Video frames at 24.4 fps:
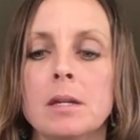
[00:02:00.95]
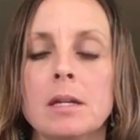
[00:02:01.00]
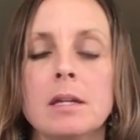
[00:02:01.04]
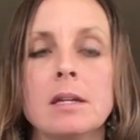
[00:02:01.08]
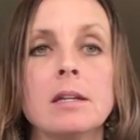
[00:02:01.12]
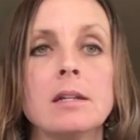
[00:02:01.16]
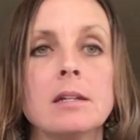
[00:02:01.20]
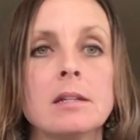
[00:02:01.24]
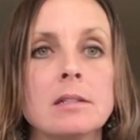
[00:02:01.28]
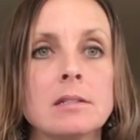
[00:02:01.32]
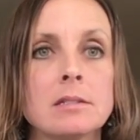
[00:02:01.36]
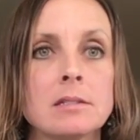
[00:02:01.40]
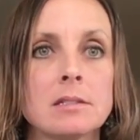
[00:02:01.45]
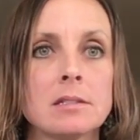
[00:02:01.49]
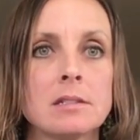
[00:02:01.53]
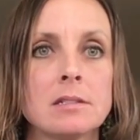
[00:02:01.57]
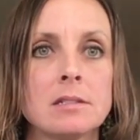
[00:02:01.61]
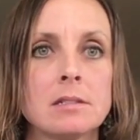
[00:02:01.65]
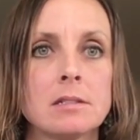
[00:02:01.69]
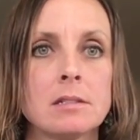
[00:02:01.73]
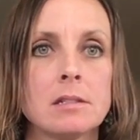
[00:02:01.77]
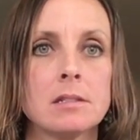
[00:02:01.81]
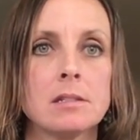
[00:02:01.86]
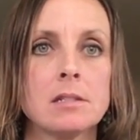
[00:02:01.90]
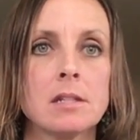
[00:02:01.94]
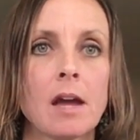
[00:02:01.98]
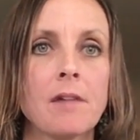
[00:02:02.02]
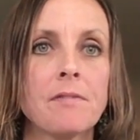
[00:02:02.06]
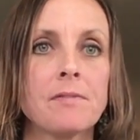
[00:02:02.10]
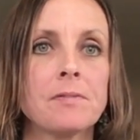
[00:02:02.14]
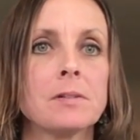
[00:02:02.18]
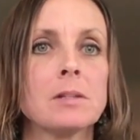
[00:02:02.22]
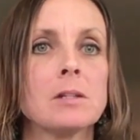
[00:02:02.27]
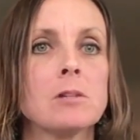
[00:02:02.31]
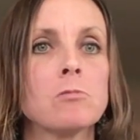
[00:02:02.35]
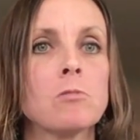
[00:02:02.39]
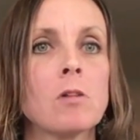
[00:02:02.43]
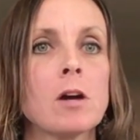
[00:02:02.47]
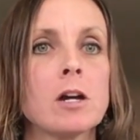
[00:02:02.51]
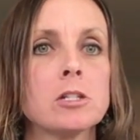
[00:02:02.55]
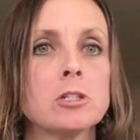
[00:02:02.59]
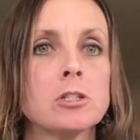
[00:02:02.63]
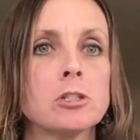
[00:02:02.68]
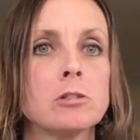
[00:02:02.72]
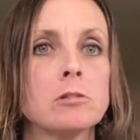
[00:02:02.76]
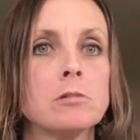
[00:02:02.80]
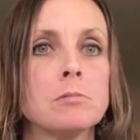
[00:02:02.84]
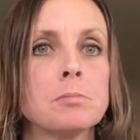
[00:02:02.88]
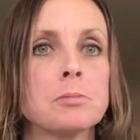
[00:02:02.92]
is definitely want
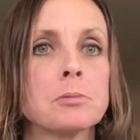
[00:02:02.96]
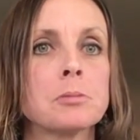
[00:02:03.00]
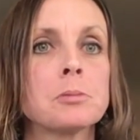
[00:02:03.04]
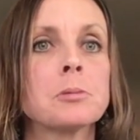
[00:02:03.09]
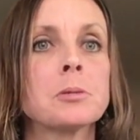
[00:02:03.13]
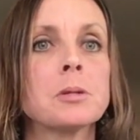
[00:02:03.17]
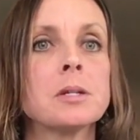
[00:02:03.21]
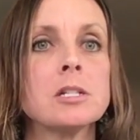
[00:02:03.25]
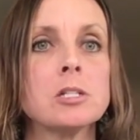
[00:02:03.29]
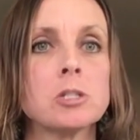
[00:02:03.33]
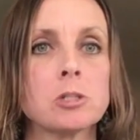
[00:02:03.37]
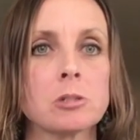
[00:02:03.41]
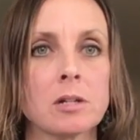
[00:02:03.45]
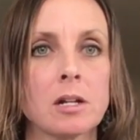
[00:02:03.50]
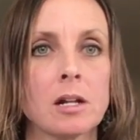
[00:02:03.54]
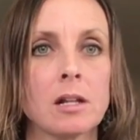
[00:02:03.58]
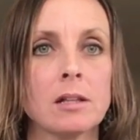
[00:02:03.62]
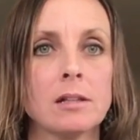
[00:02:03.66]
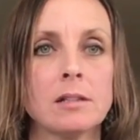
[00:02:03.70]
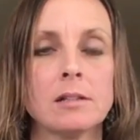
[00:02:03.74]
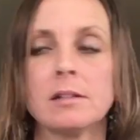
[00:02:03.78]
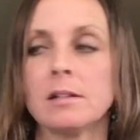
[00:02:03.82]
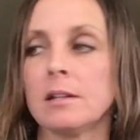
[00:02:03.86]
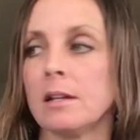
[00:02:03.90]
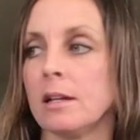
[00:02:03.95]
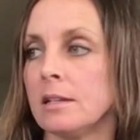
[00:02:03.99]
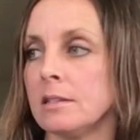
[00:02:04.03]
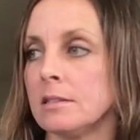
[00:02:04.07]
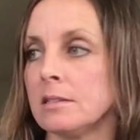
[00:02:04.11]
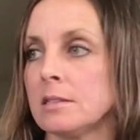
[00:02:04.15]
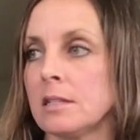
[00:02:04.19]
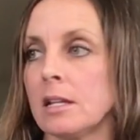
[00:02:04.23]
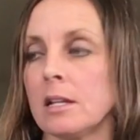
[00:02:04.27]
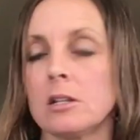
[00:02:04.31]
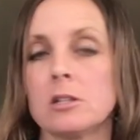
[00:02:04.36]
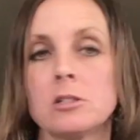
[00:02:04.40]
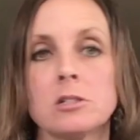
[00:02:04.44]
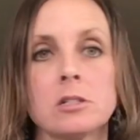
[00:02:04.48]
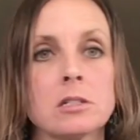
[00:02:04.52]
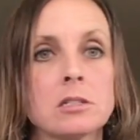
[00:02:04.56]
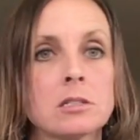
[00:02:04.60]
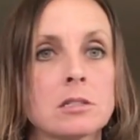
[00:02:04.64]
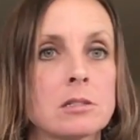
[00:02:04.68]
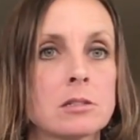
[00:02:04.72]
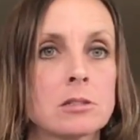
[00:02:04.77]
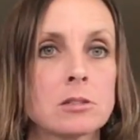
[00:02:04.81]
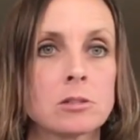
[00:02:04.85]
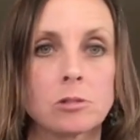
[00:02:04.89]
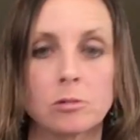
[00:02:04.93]
to pre-drill instead of
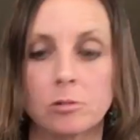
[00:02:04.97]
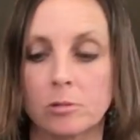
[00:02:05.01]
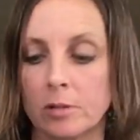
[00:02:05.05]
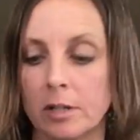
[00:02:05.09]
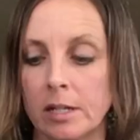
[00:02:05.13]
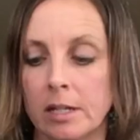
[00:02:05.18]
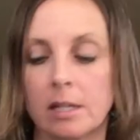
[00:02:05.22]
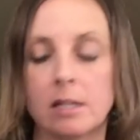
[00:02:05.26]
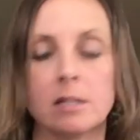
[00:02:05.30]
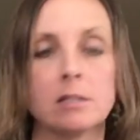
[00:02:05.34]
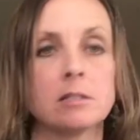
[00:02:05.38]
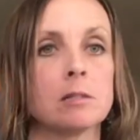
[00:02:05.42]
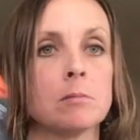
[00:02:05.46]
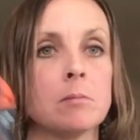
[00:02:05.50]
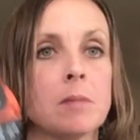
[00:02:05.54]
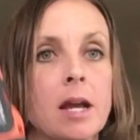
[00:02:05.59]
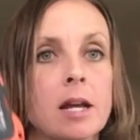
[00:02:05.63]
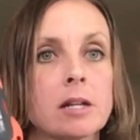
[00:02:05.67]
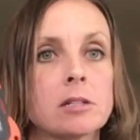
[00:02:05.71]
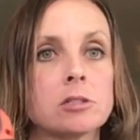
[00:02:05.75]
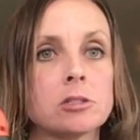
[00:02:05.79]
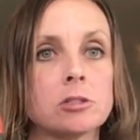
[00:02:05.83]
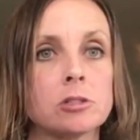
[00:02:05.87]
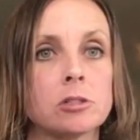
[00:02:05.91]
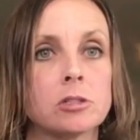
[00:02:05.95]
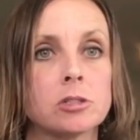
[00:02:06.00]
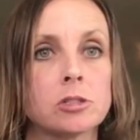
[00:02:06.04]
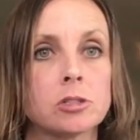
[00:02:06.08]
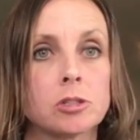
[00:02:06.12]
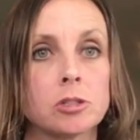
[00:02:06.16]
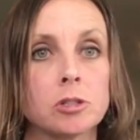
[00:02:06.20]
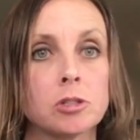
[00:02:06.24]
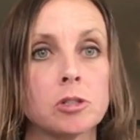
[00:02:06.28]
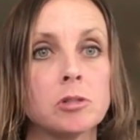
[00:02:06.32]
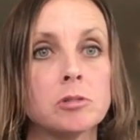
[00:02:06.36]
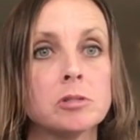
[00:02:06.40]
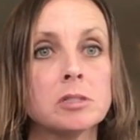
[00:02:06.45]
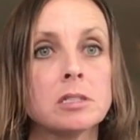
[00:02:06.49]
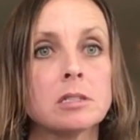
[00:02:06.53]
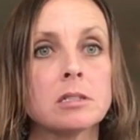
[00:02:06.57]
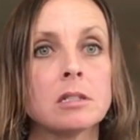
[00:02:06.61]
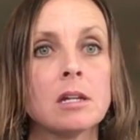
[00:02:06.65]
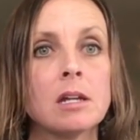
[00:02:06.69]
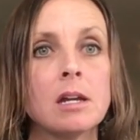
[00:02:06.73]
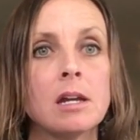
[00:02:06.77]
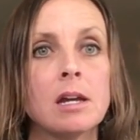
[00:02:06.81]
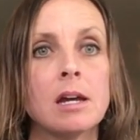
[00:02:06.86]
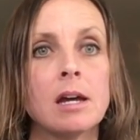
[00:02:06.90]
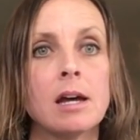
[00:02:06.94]
just screwing in some extra screws
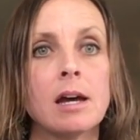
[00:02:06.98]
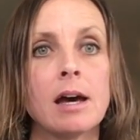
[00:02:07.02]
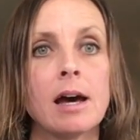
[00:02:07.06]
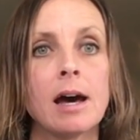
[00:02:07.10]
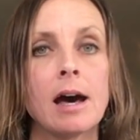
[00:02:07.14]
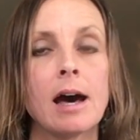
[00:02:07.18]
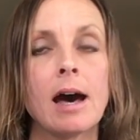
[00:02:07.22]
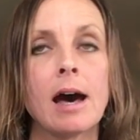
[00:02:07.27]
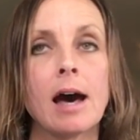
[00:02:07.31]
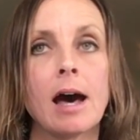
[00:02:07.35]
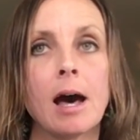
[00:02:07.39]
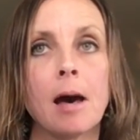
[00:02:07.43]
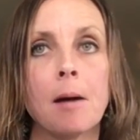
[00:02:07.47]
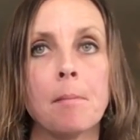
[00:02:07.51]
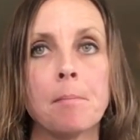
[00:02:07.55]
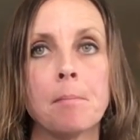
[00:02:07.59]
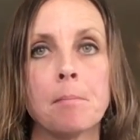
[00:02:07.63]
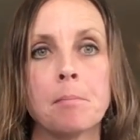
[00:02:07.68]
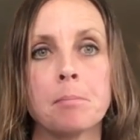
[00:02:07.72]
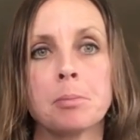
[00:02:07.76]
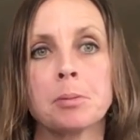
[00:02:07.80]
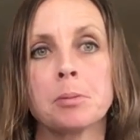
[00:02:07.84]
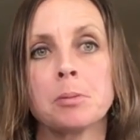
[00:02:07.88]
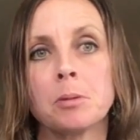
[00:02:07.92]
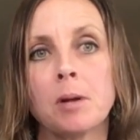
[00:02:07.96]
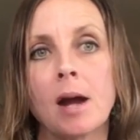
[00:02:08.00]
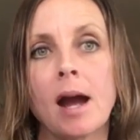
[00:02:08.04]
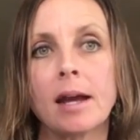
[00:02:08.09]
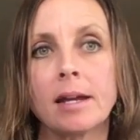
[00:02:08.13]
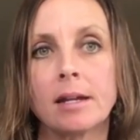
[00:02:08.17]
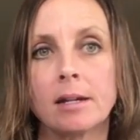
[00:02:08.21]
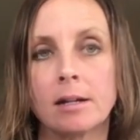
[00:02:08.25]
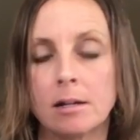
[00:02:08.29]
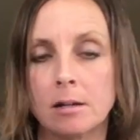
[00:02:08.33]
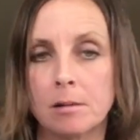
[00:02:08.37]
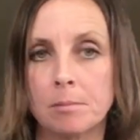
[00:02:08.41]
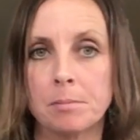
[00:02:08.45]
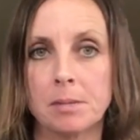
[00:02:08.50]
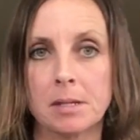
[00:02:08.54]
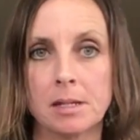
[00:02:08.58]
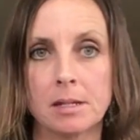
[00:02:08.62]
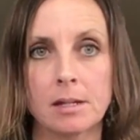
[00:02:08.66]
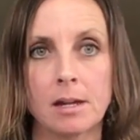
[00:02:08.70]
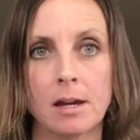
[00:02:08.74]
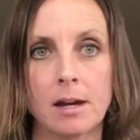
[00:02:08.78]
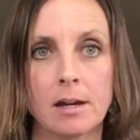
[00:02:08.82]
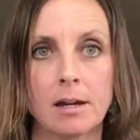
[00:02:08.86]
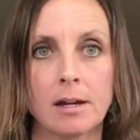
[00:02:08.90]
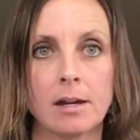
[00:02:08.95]
prior,
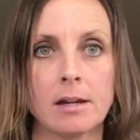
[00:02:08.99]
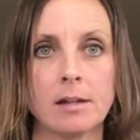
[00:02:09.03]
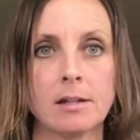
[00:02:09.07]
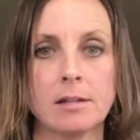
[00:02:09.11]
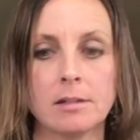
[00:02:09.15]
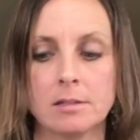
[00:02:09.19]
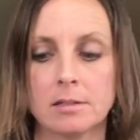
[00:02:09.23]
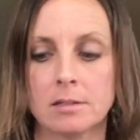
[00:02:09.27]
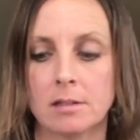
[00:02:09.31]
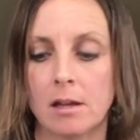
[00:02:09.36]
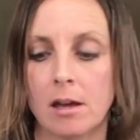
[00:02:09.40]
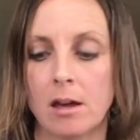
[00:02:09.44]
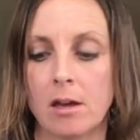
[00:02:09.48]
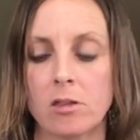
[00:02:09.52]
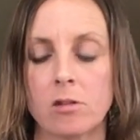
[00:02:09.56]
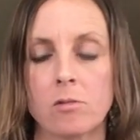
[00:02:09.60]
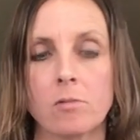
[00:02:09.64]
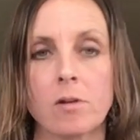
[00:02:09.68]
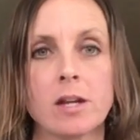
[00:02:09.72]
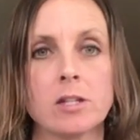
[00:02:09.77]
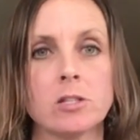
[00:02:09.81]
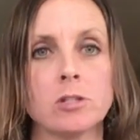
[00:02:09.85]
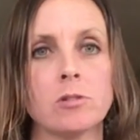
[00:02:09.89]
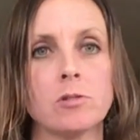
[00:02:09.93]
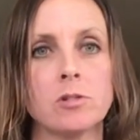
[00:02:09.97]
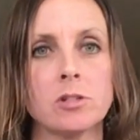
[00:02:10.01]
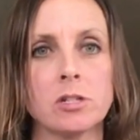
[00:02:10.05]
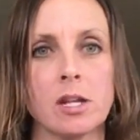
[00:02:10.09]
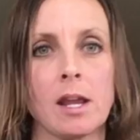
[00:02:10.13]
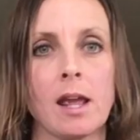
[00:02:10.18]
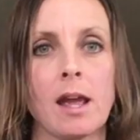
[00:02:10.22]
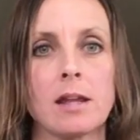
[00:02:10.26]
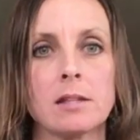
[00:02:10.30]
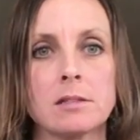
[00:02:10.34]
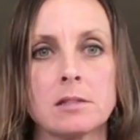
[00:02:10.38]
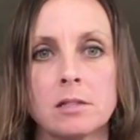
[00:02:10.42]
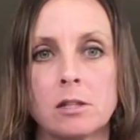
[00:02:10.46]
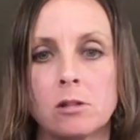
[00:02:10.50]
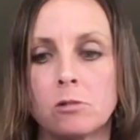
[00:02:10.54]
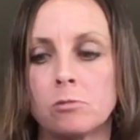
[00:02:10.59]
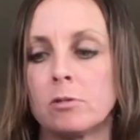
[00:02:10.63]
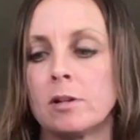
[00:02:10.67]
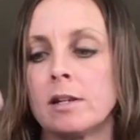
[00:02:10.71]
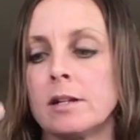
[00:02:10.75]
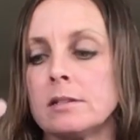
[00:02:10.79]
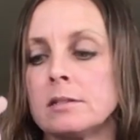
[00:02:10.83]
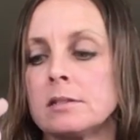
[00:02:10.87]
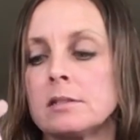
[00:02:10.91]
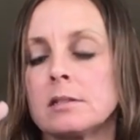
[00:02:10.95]
because otherwise you chance and
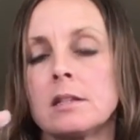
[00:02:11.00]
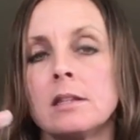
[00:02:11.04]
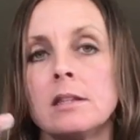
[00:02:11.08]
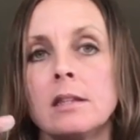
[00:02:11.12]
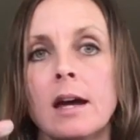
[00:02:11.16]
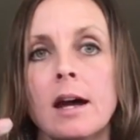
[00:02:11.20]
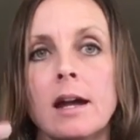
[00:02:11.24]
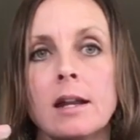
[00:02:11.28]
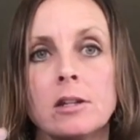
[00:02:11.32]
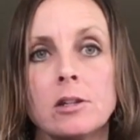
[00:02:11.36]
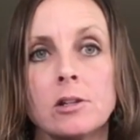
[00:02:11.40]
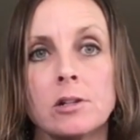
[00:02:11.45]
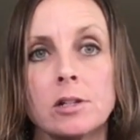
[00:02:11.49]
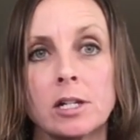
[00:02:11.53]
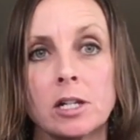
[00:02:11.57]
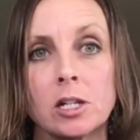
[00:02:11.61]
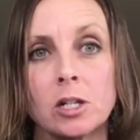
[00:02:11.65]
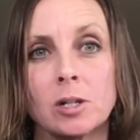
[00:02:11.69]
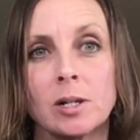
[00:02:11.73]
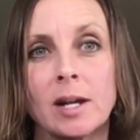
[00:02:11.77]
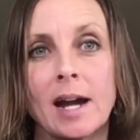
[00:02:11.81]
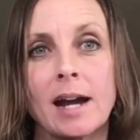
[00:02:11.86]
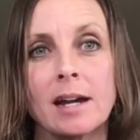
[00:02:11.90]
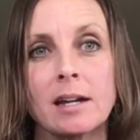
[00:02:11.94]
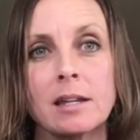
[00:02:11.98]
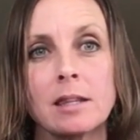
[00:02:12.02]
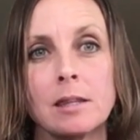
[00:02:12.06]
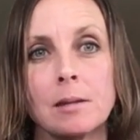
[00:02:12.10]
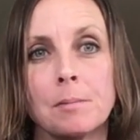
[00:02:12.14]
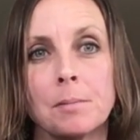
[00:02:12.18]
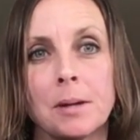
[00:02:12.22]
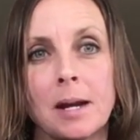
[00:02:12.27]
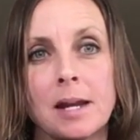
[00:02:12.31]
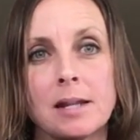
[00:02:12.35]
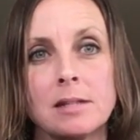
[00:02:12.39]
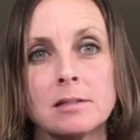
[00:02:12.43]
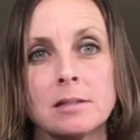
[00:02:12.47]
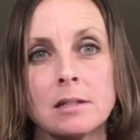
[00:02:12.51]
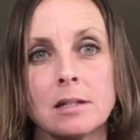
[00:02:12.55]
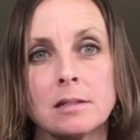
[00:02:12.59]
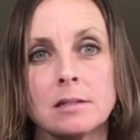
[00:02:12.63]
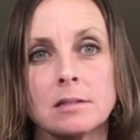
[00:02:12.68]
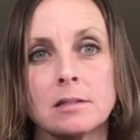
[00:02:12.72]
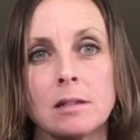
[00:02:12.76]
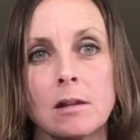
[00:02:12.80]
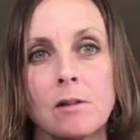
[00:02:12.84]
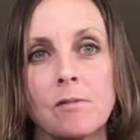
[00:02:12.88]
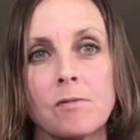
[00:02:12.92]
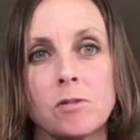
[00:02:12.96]
risk that you're going to crack the
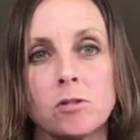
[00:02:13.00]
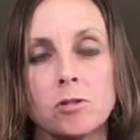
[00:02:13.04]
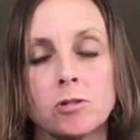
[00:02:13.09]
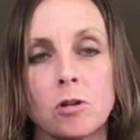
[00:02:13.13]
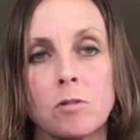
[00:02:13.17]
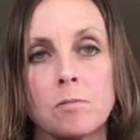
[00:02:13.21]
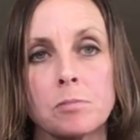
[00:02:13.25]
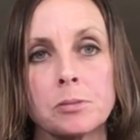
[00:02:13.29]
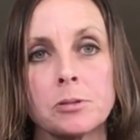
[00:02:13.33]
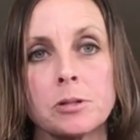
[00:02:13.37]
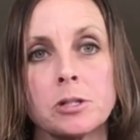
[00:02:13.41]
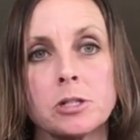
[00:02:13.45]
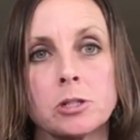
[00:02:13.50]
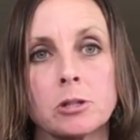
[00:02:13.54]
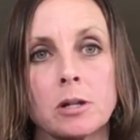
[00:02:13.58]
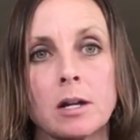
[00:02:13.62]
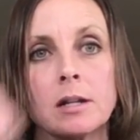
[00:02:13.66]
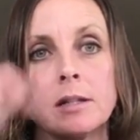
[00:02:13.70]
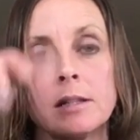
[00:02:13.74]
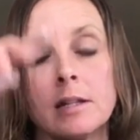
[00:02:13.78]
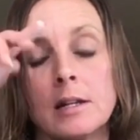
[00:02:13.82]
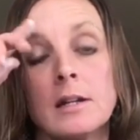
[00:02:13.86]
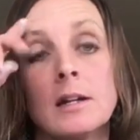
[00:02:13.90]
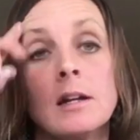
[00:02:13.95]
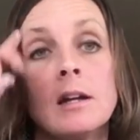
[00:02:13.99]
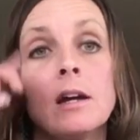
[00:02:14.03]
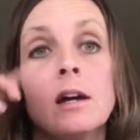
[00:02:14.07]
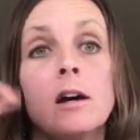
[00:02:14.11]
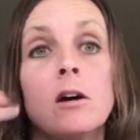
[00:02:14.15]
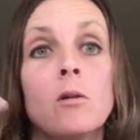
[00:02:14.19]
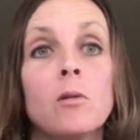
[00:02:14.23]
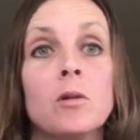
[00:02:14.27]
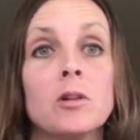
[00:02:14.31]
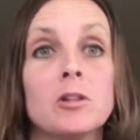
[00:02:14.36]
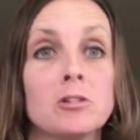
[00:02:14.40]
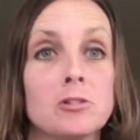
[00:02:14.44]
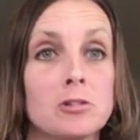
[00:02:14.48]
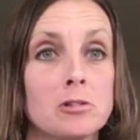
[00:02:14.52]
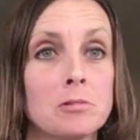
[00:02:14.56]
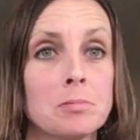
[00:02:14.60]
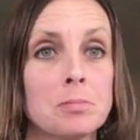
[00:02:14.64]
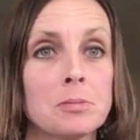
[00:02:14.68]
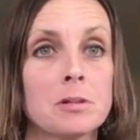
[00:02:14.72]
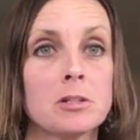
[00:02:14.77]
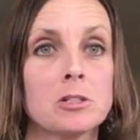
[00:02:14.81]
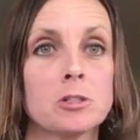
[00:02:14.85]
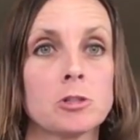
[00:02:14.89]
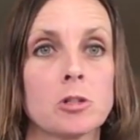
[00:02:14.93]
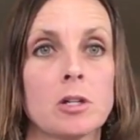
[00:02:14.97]
braces if you don't pre-drill. When you do
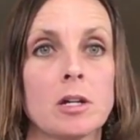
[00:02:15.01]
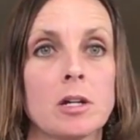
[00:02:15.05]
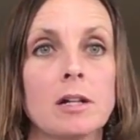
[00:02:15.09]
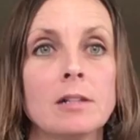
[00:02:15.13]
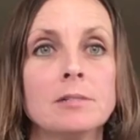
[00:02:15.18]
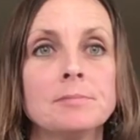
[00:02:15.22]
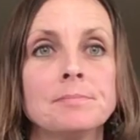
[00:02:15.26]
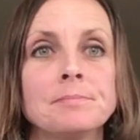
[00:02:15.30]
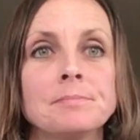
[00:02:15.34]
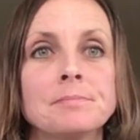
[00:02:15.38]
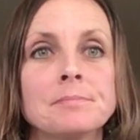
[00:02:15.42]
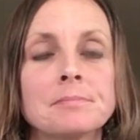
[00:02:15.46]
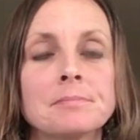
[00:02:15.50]
pre-drill,